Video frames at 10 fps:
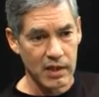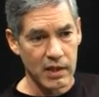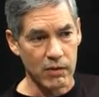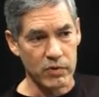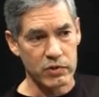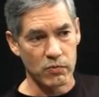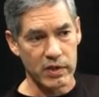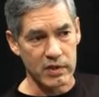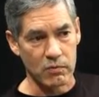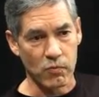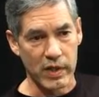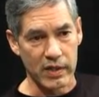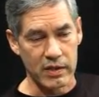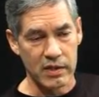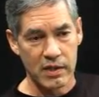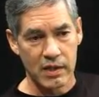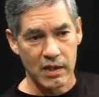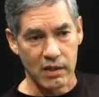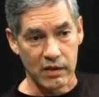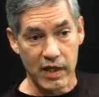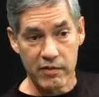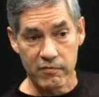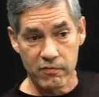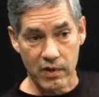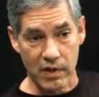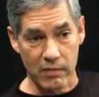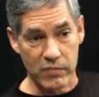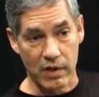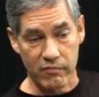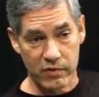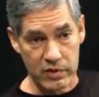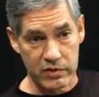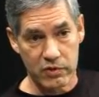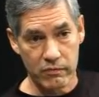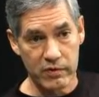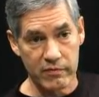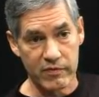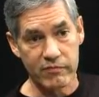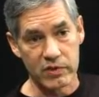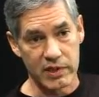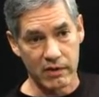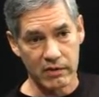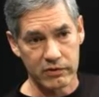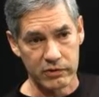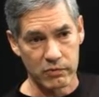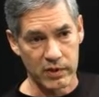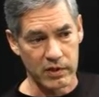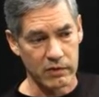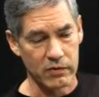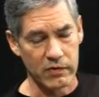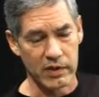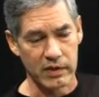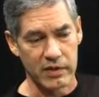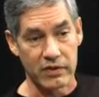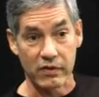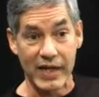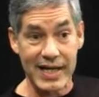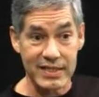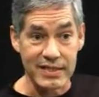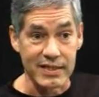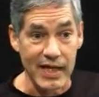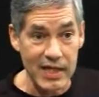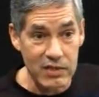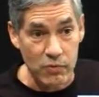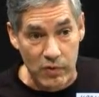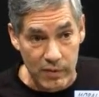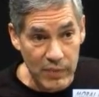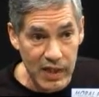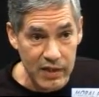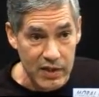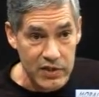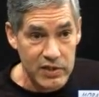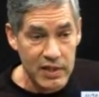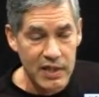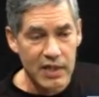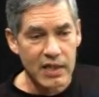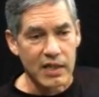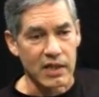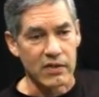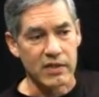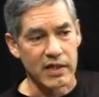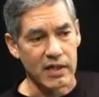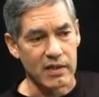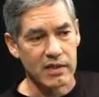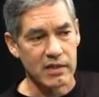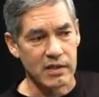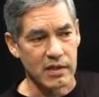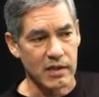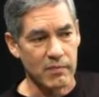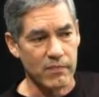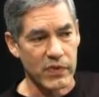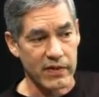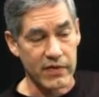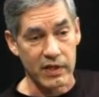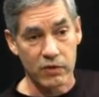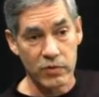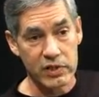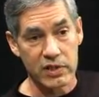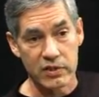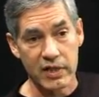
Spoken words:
It was written when a lot of conservative evangelicals were concluding that the last days were upon us, and that Christians